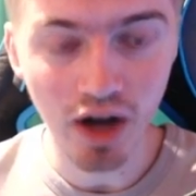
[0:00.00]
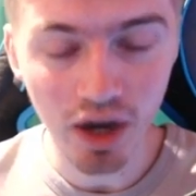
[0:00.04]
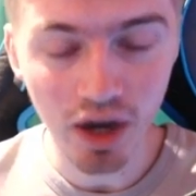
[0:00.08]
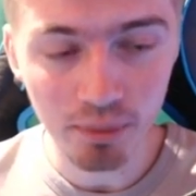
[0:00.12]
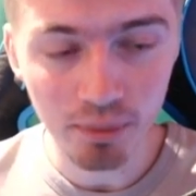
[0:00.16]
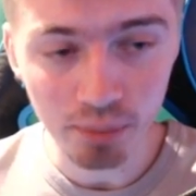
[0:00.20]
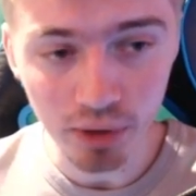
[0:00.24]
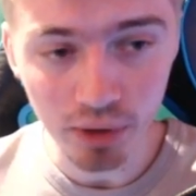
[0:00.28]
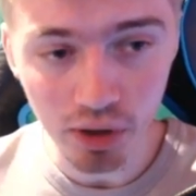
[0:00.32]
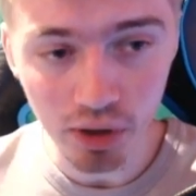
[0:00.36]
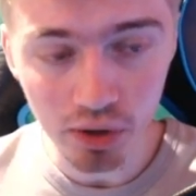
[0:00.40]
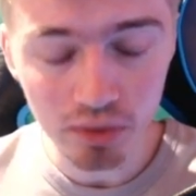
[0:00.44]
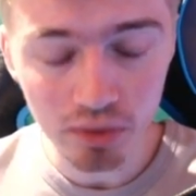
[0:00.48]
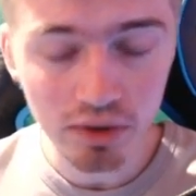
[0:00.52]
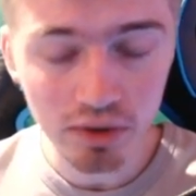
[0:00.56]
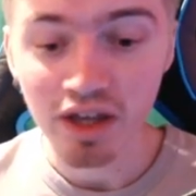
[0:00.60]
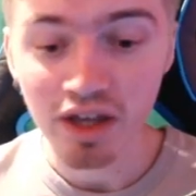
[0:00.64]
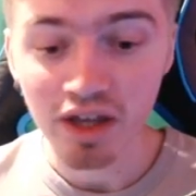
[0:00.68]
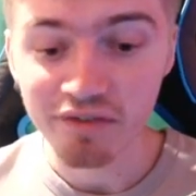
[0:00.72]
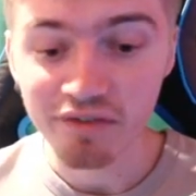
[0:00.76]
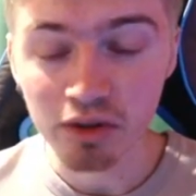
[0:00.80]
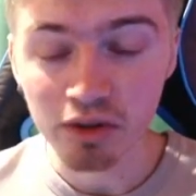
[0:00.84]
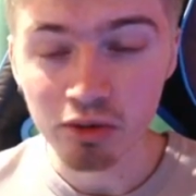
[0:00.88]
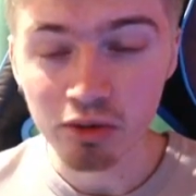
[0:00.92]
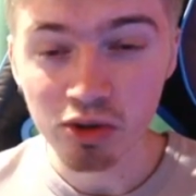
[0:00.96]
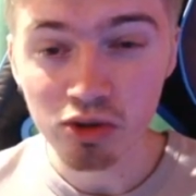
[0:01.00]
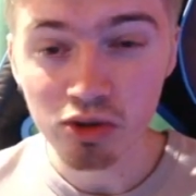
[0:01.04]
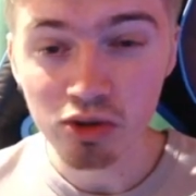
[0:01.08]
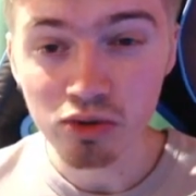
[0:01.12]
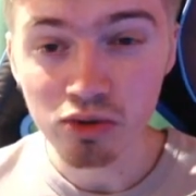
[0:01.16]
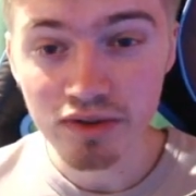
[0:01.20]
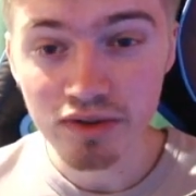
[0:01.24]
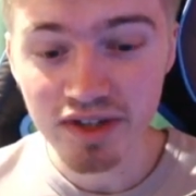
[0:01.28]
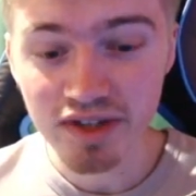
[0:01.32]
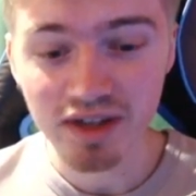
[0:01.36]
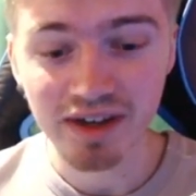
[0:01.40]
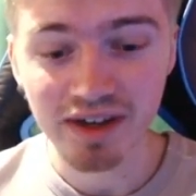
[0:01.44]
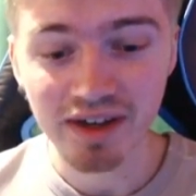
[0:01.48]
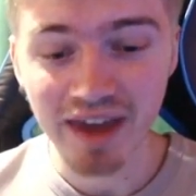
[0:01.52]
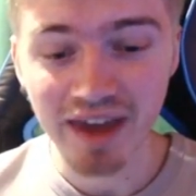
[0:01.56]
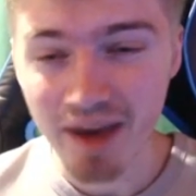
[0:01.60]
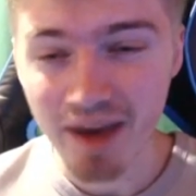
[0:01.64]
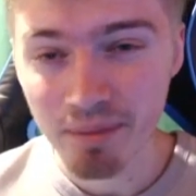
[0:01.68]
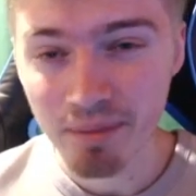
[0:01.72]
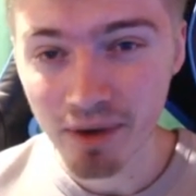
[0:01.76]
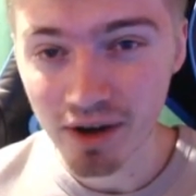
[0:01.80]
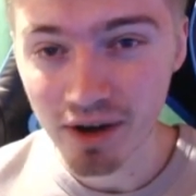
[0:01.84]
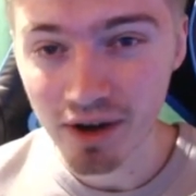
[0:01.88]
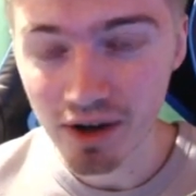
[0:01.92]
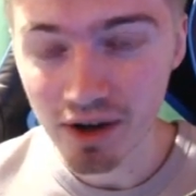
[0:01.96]
upload. If you use
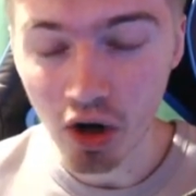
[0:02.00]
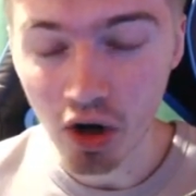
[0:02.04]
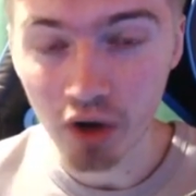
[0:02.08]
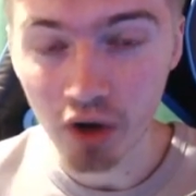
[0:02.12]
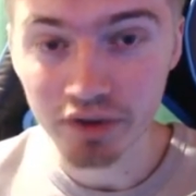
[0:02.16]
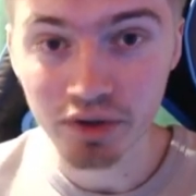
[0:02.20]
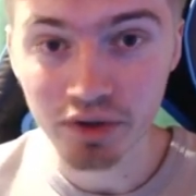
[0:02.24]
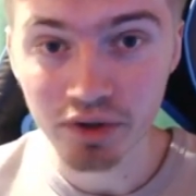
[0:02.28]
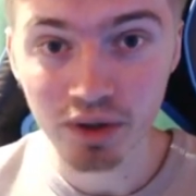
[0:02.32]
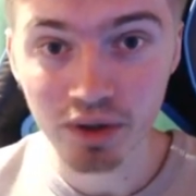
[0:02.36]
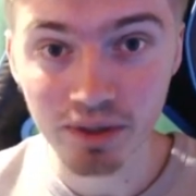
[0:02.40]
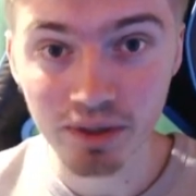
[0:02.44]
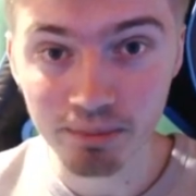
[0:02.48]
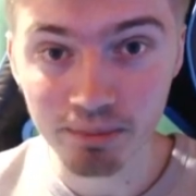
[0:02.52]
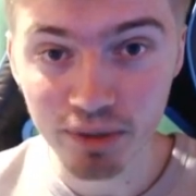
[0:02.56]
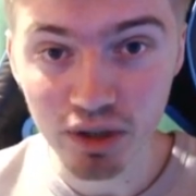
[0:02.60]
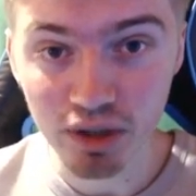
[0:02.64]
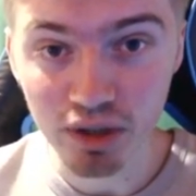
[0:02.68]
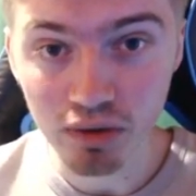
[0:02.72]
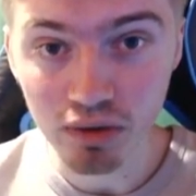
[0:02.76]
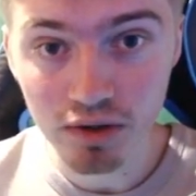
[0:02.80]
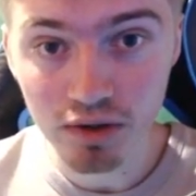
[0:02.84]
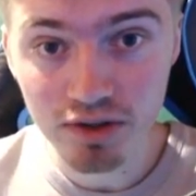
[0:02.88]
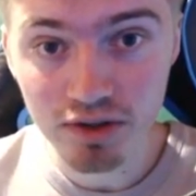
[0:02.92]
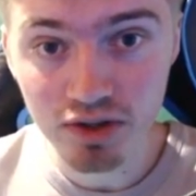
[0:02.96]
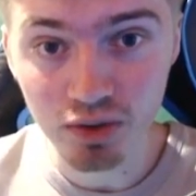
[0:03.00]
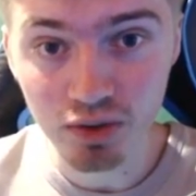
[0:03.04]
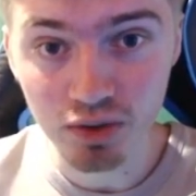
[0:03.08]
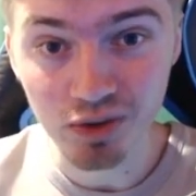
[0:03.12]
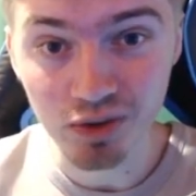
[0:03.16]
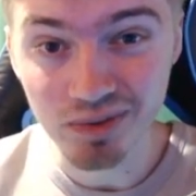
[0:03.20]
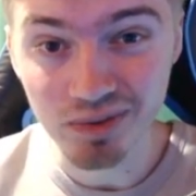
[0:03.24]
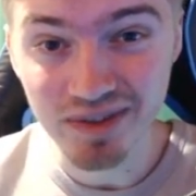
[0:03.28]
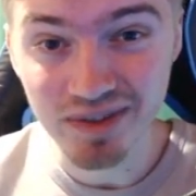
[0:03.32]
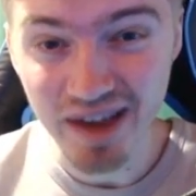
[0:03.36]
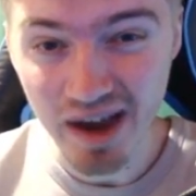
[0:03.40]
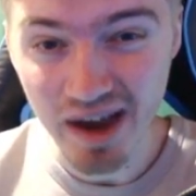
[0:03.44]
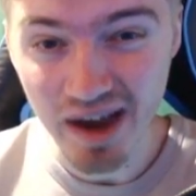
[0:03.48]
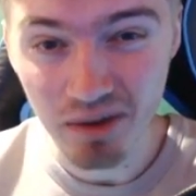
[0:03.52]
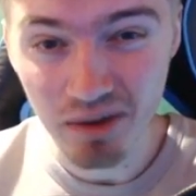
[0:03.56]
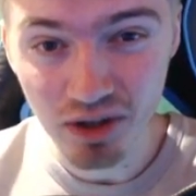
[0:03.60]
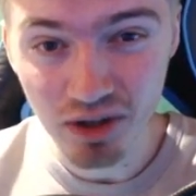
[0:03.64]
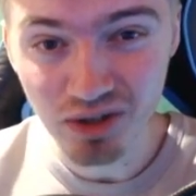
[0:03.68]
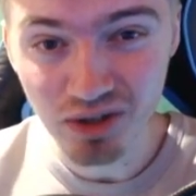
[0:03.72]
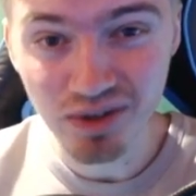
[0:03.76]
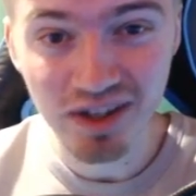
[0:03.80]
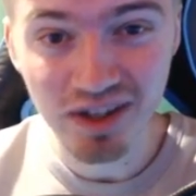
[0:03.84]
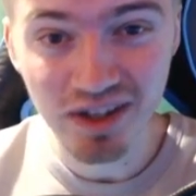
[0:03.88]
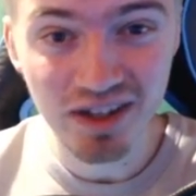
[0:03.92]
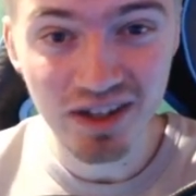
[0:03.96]
CapCut on your computer, so you
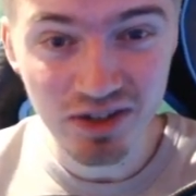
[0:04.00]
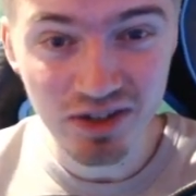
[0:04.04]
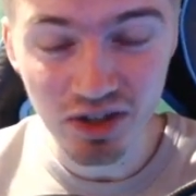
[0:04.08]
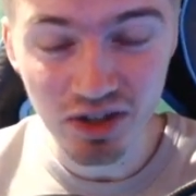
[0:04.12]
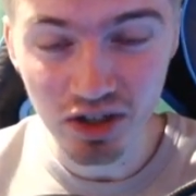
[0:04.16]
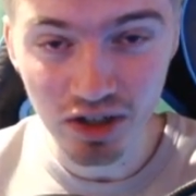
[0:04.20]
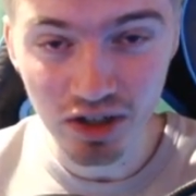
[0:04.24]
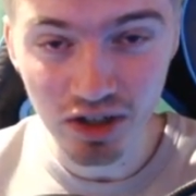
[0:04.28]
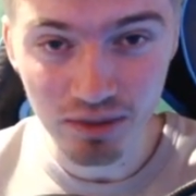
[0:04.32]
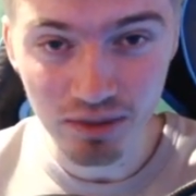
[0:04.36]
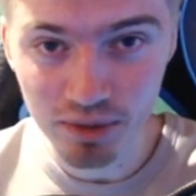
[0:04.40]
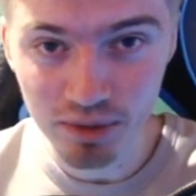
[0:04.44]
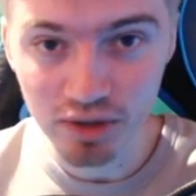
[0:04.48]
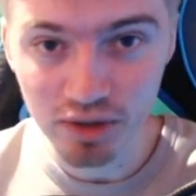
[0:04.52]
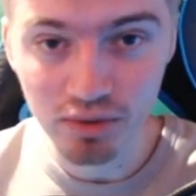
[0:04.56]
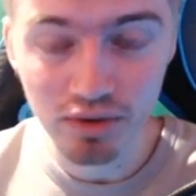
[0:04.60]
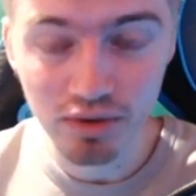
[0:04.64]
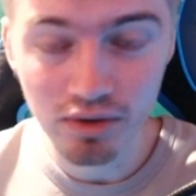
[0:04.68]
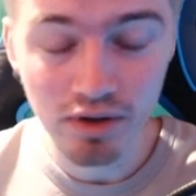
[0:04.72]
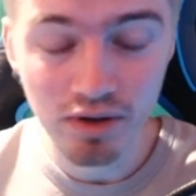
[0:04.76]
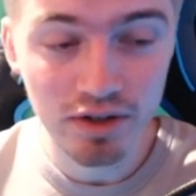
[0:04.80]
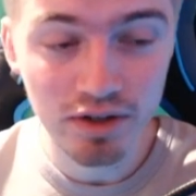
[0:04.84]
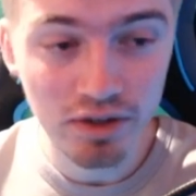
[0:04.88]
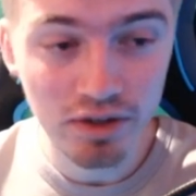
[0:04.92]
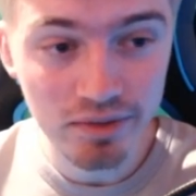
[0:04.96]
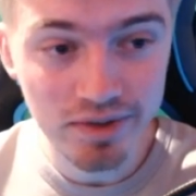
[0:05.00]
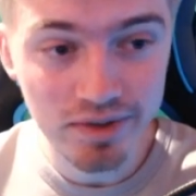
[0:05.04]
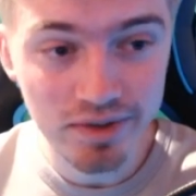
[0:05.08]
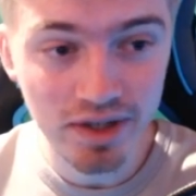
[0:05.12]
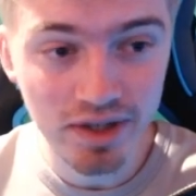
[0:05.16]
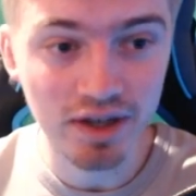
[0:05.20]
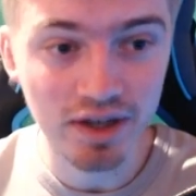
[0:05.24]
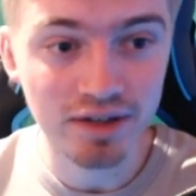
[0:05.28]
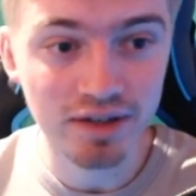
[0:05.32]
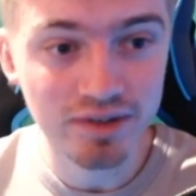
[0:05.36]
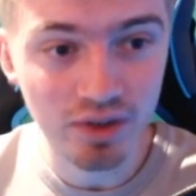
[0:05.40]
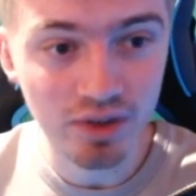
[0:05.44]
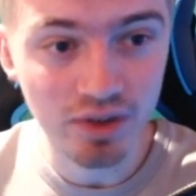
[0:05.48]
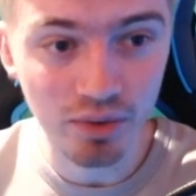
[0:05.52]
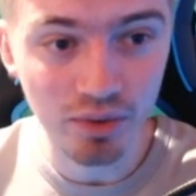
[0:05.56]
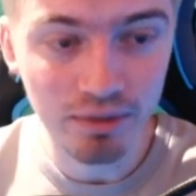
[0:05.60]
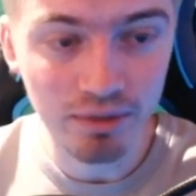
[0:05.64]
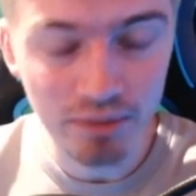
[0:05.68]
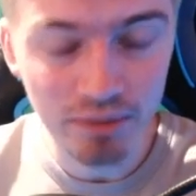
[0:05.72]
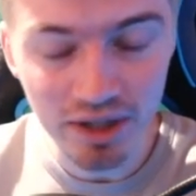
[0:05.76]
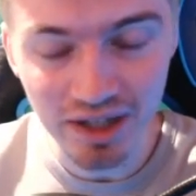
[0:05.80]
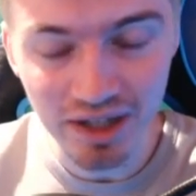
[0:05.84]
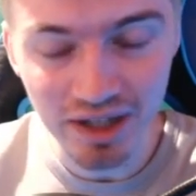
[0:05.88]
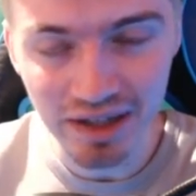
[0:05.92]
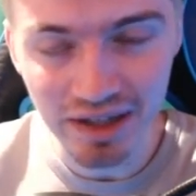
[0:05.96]
download it to your computer and use it, it's going to
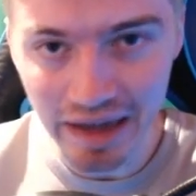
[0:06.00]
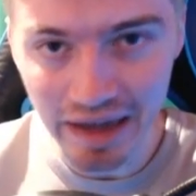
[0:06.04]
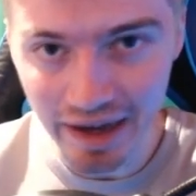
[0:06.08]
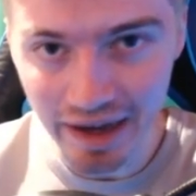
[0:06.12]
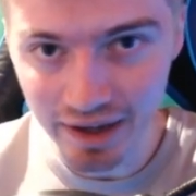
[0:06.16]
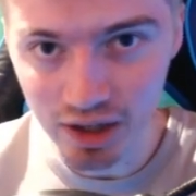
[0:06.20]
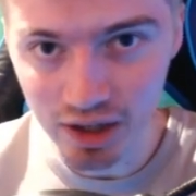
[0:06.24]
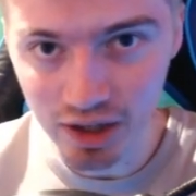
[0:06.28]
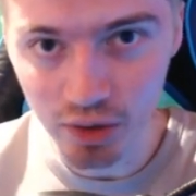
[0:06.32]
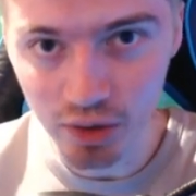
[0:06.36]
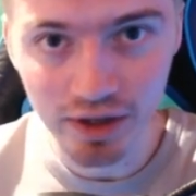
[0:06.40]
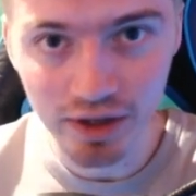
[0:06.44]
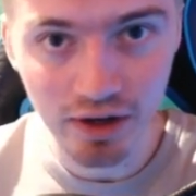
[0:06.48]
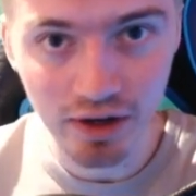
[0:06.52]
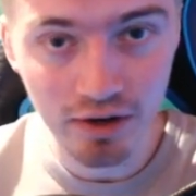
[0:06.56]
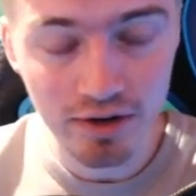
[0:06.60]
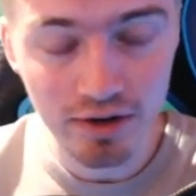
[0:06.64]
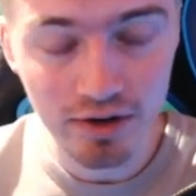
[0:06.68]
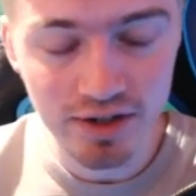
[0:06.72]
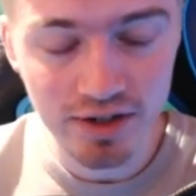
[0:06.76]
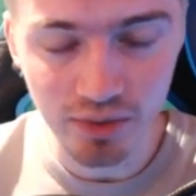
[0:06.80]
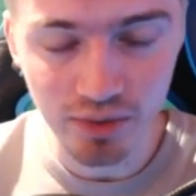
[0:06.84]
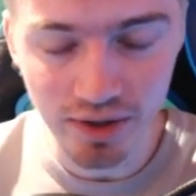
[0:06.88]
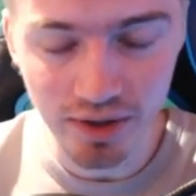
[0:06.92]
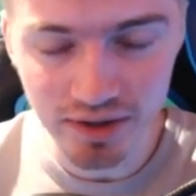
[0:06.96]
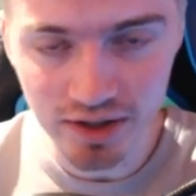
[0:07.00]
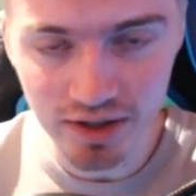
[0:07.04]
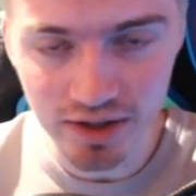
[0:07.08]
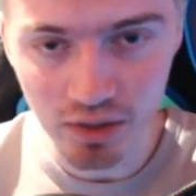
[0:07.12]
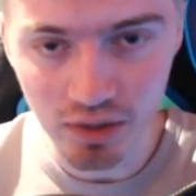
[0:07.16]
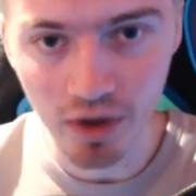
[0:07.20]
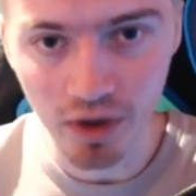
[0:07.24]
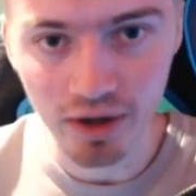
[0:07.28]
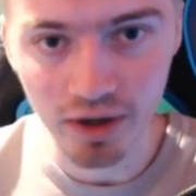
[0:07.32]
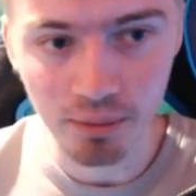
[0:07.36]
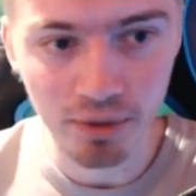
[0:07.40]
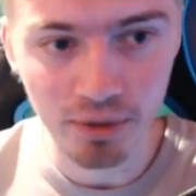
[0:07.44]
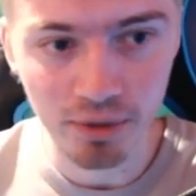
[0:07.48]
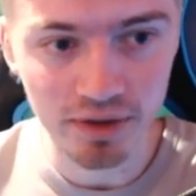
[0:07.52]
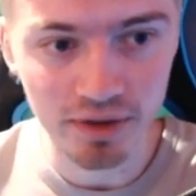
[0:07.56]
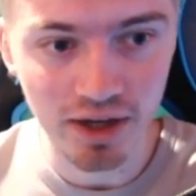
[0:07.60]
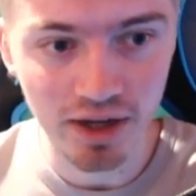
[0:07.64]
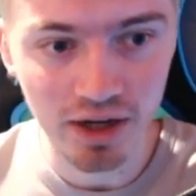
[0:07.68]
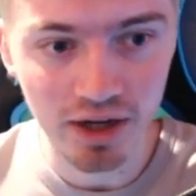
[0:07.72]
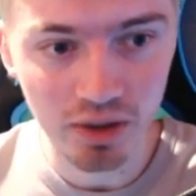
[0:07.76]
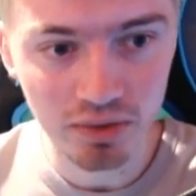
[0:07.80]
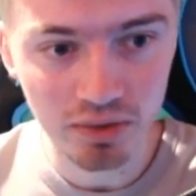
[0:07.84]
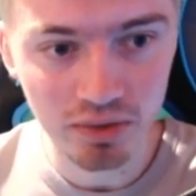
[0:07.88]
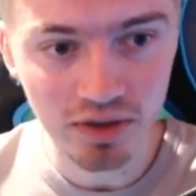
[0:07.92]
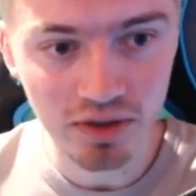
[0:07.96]
be a lot quicker. So I did want to put that out